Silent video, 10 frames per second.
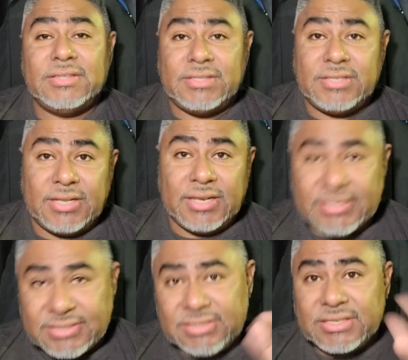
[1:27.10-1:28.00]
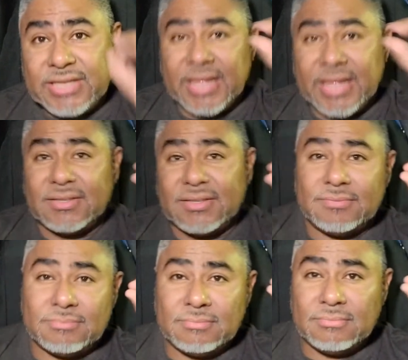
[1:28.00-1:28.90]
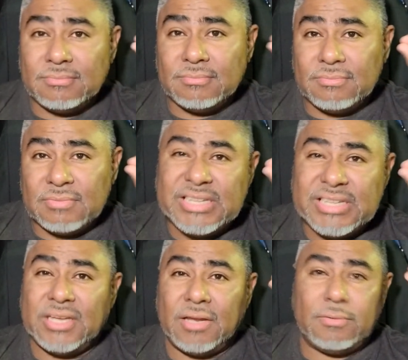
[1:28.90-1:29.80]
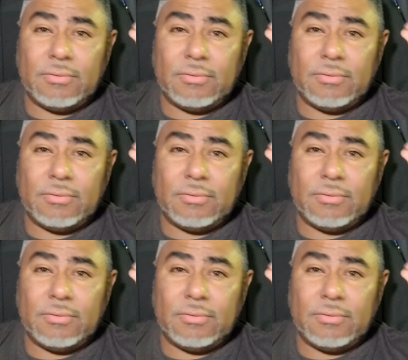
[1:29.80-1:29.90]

to listen to that detail.